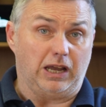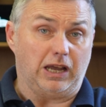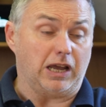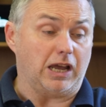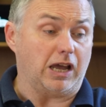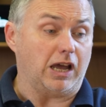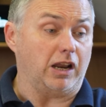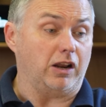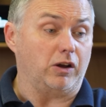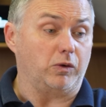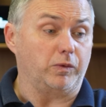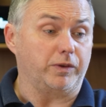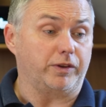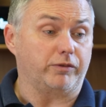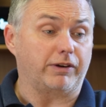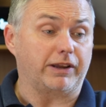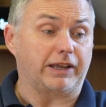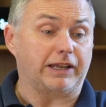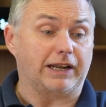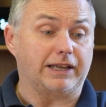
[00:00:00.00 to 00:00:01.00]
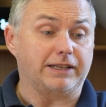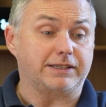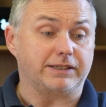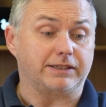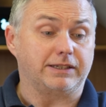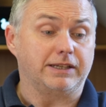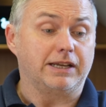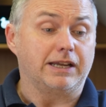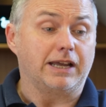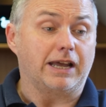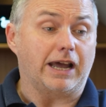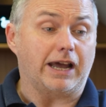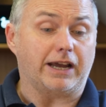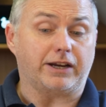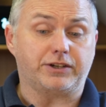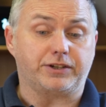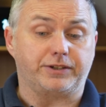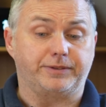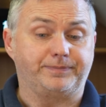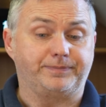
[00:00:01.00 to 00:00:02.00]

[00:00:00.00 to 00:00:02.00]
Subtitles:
along with the regulated action.